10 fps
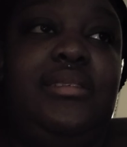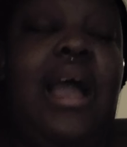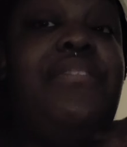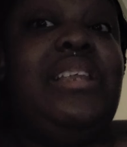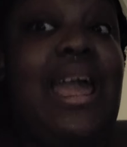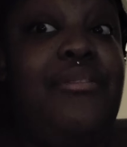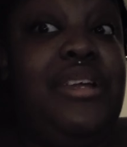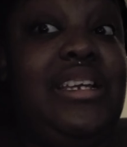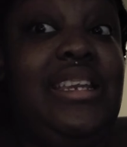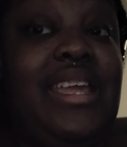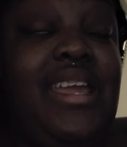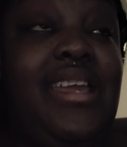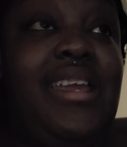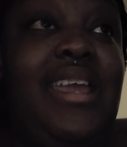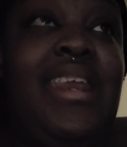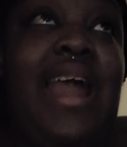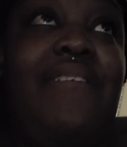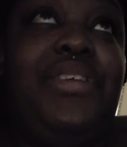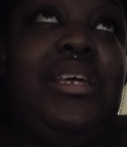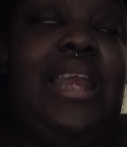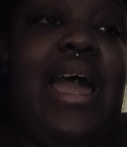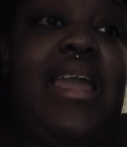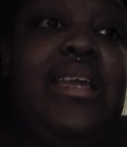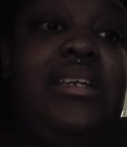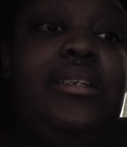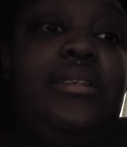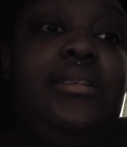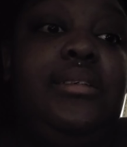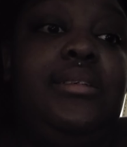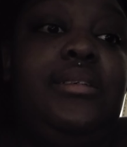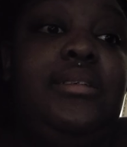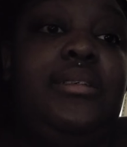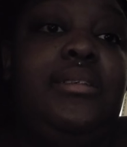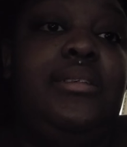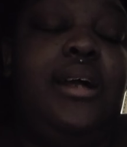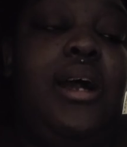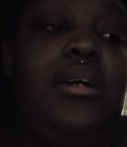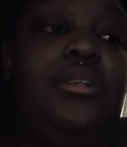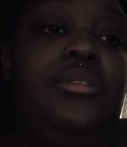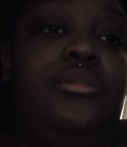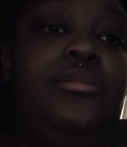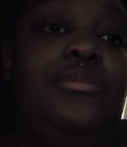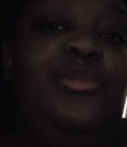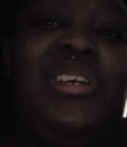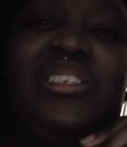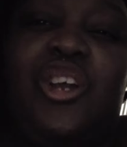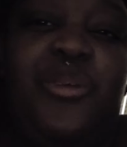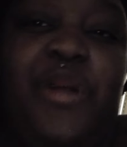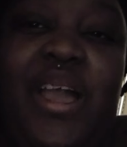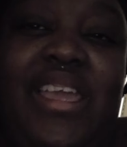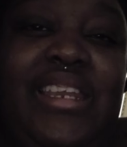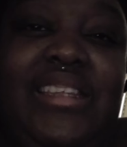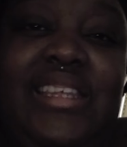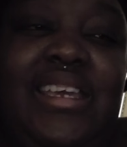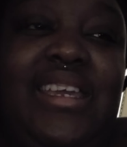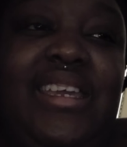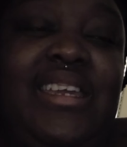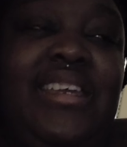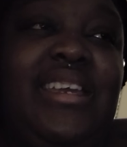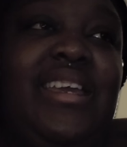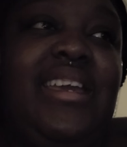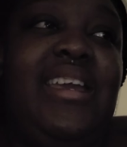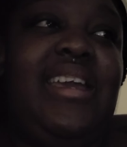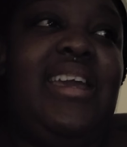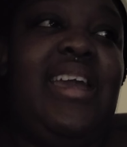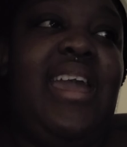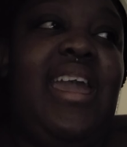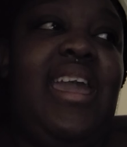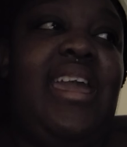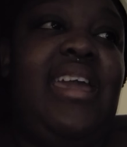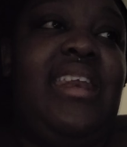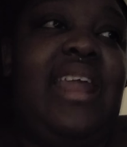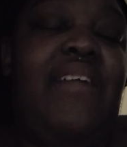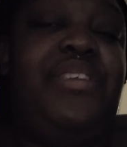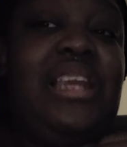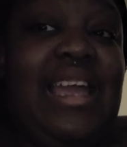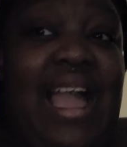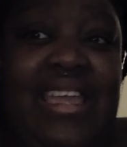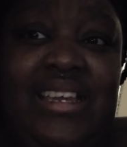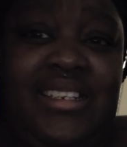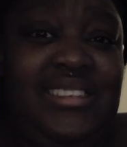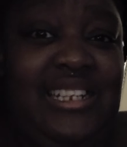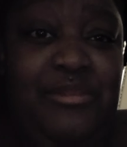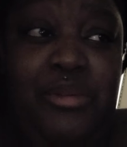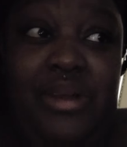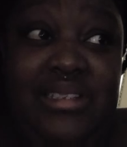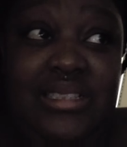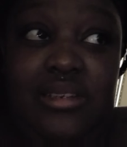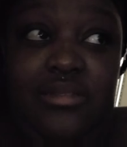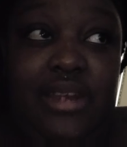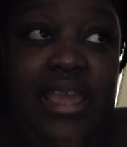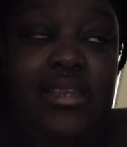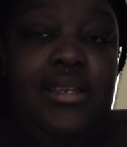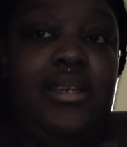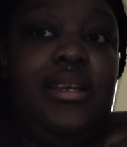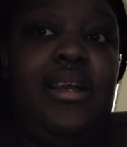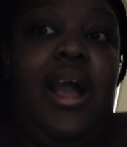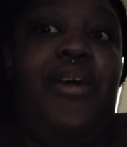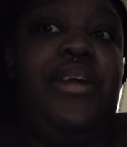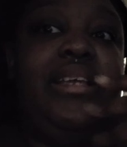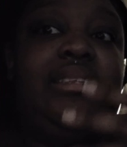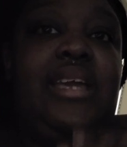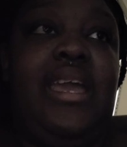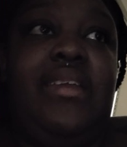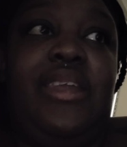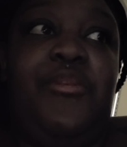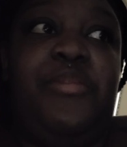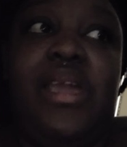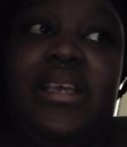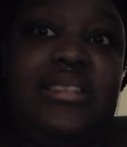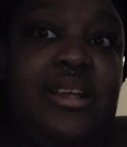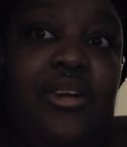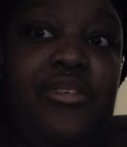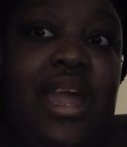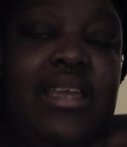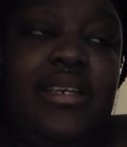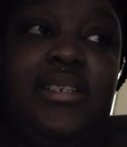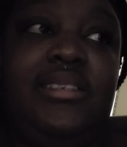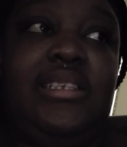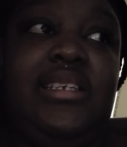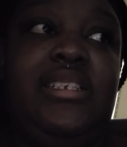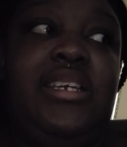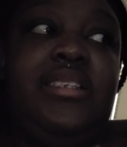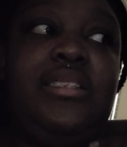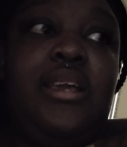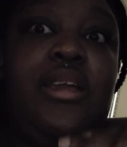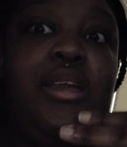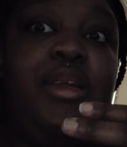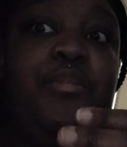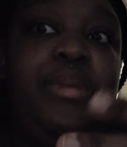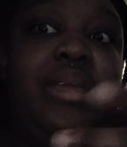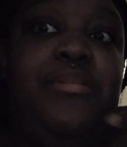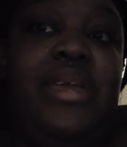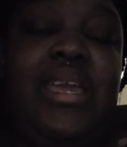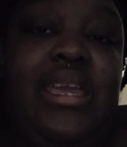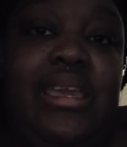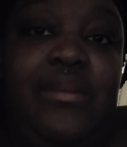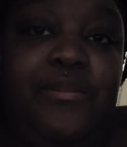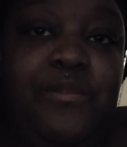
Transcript: I feel like we connect and I feel like um we could talk about anything and I feel like I can honestly be myself like I don't have to have no mask on. I can honestly just be me.